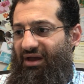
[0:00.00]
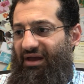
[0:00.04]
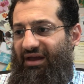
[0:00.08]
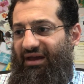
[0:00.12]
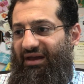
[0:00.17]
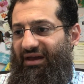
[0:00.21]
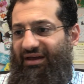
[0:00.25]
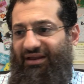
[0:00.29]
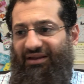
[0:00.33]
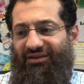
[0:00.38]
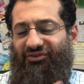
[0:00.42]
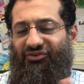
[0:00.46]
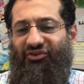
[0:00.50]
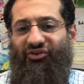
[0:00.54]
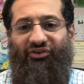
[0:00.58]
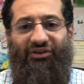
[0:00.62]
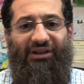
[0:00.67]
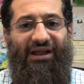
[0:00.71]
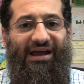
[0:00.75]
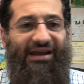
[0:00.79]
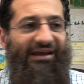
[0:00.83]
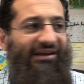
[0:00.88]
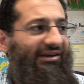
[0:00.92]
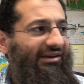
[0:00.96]
And
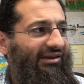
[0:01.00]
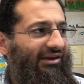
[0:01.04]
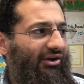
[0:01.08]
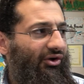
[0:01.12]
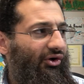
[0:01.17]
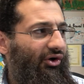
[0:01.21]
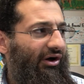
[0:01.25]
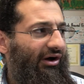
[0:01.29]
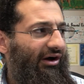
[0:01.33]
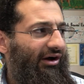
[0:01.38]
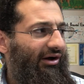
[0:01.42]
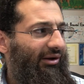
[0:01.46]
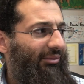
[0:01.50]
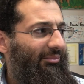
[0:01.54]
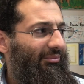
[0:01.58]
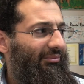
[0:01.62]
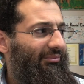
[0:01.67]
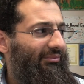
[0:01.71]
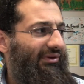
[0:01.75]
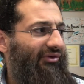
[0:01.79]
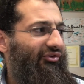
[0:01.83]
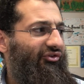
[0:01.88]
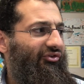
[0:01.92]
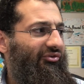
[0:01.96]
just like
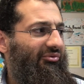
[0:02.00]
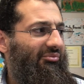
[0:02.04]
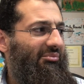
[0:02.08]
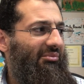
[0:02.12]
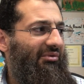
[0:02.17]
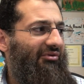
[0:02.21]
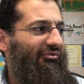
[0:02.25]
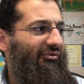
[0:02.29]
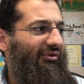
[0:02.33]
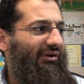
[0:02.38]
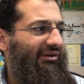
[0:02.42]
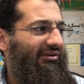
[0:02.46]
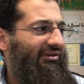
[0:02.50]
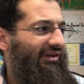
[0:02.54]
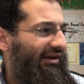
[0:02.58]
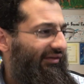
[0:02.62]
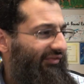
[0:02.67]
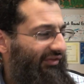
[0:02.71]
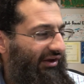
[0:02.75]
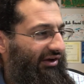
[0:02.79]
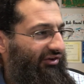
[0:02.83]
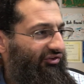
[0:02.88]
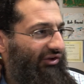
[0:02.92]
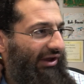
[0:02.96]
if we
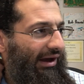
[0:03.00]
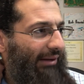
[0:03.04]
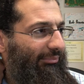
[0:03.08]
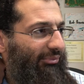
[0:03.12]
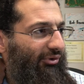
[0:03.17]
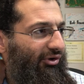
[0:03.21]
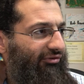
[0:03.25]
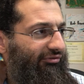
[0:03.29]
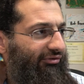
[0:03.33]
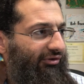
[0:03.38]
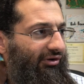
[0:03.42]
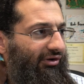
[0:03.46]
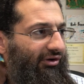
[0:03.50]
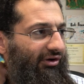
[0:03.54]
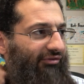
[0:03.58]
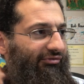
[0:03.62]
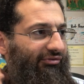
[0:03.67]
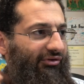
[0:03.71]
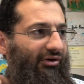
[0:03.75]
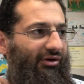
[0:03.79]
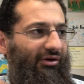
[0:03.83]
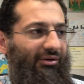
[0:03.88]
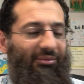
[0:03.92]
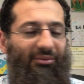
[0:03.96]
take the example
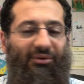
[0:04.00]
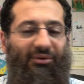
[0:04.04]
of